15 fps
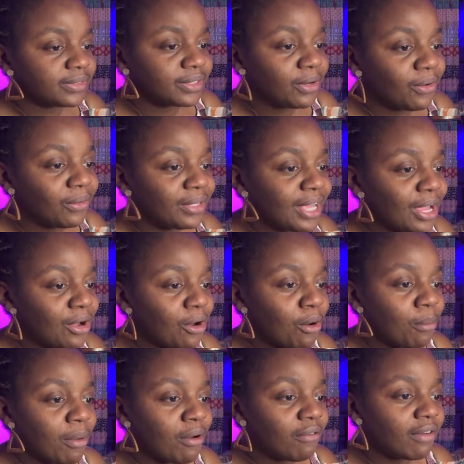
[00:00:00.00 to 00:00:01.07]
Oye,
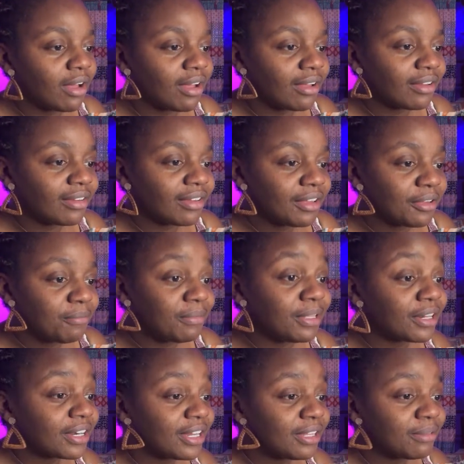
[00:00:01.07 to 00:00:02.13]
¿cómo va? Mi
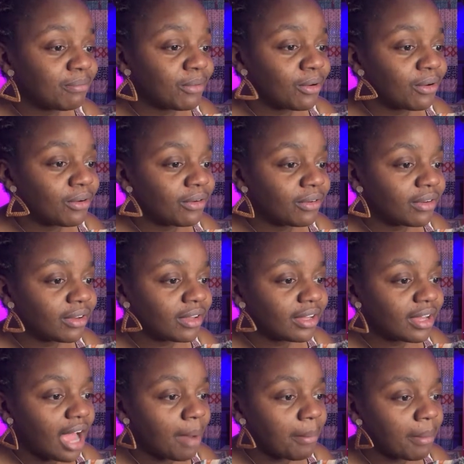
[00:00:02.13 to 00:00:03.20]
ritmo.
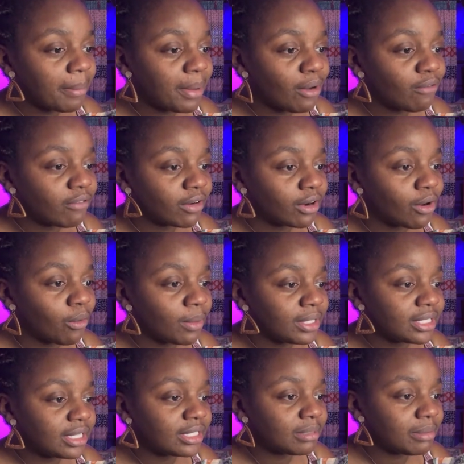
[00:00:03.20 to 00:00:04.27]
I'm a male Virgo. We
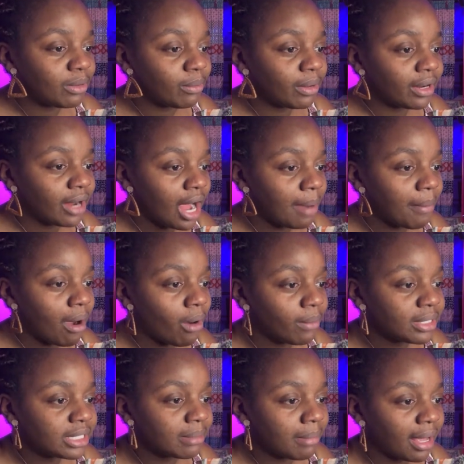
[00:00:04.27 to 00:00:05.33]
tend to be weird. I'm
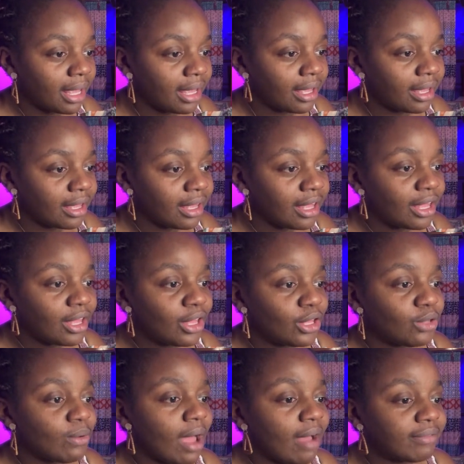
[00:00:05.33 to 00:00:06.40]
always in my head.
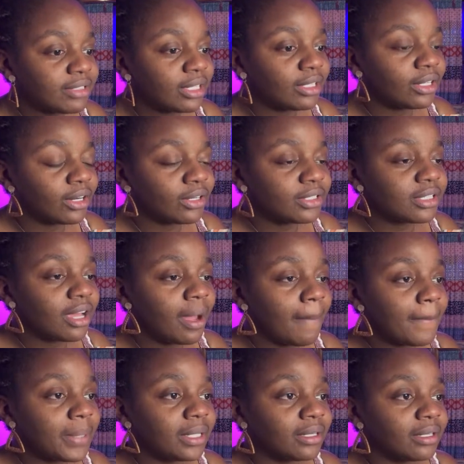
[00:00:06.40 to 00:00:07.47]
You have to learn to
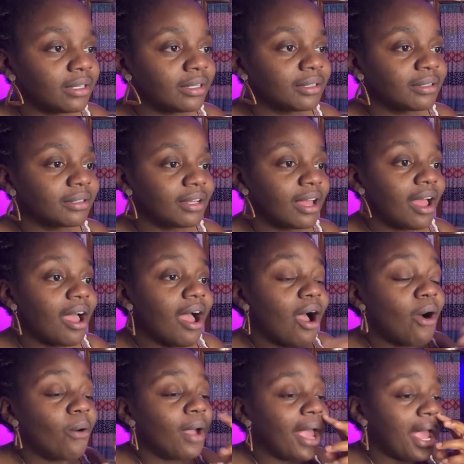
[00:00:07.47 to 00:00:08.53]
unplug.
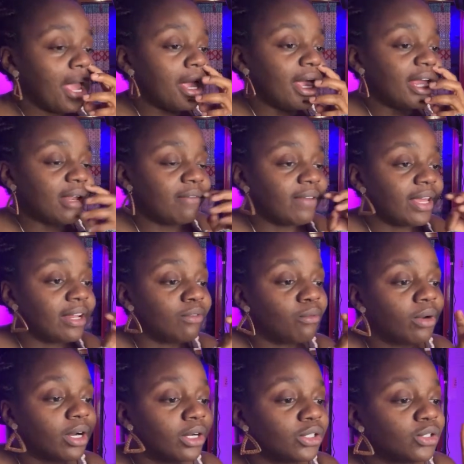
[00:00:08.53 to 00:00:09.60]
Okay, innovative.
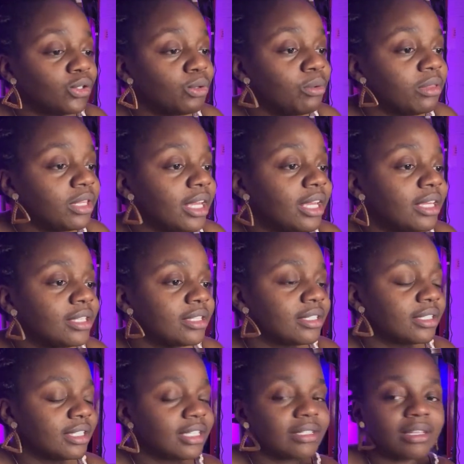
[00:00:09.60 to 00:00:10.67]
What are two things?
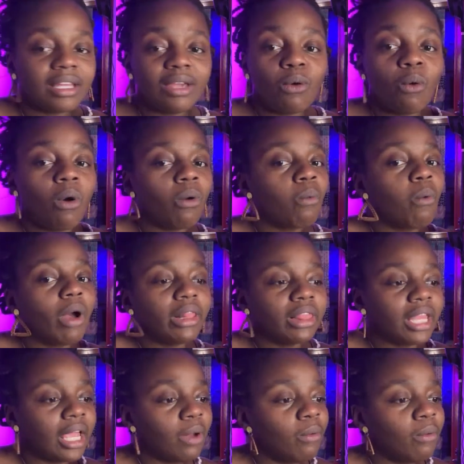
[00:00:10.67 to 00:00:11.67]
Just Or one thing.